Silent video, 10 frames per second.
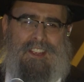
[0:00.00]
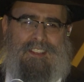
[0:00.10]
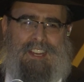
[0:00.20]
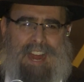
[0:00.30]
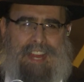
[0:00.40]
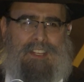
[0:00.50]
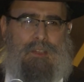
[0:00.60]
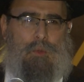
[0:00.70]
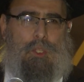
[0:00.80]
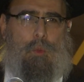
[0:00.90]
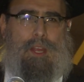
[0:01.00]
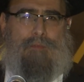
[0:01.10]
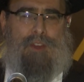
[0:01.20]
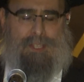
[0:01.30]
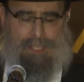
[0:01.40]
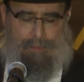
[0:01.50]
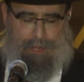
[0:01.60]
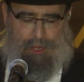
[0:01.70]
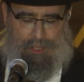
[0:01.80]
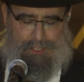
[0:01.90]
tonight we're doing Afatzas
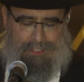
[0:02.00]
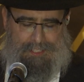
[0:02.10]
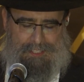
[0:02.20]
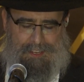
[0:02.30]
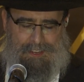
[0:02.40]
HaMayonis.